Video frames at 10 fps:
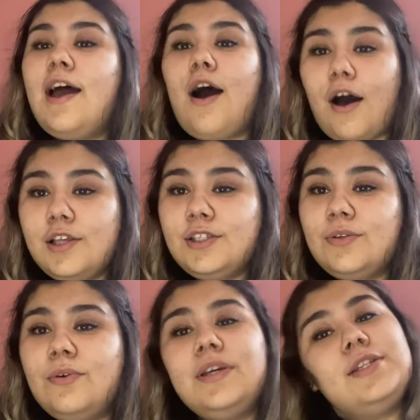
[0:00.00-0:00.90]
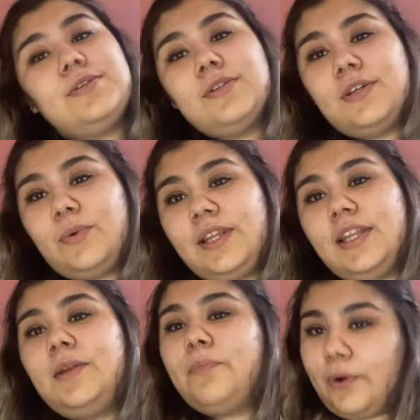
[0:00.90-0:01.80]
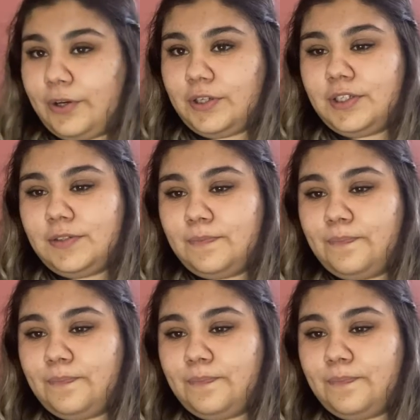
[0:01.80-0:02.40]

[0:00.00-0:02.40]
also into the Queensland borders.